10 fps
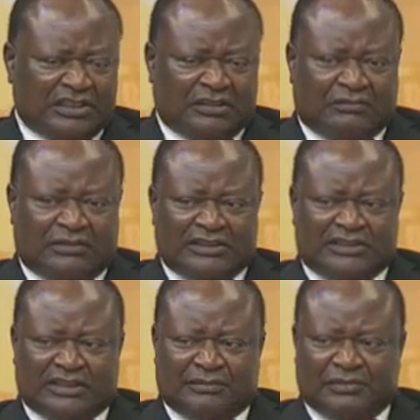Once
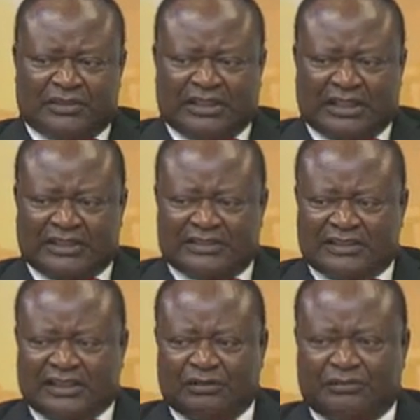somebody has
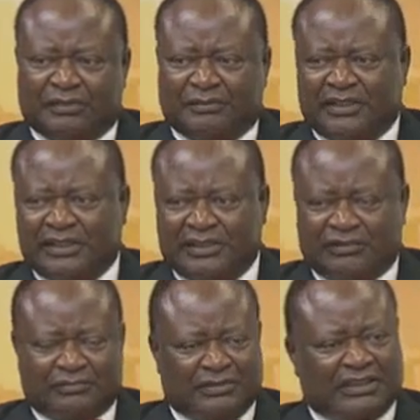now prepared
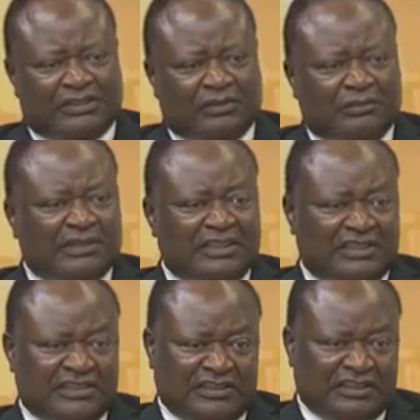to be at home
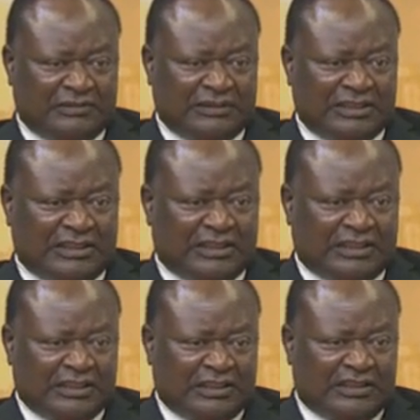until January,
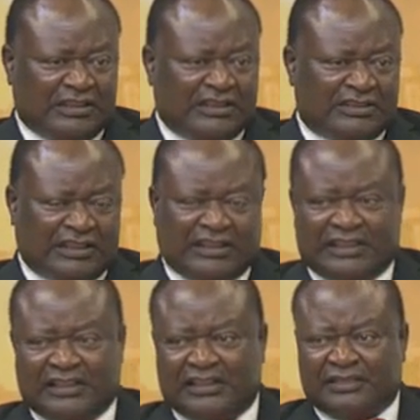then
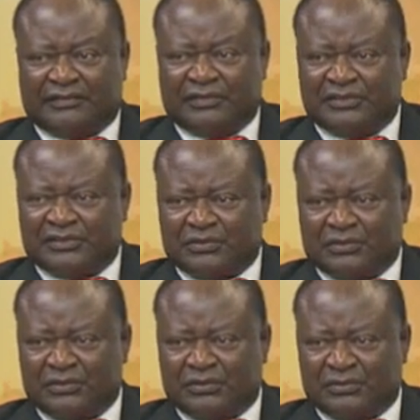suddenly the fellow is to
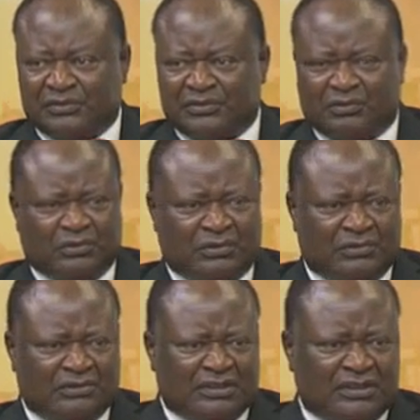go to school.
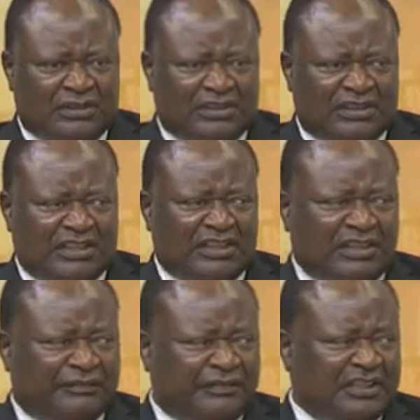Then they
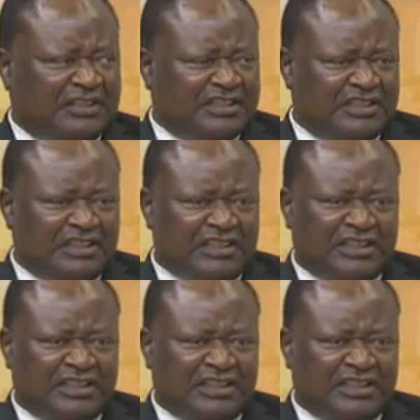feel cheated.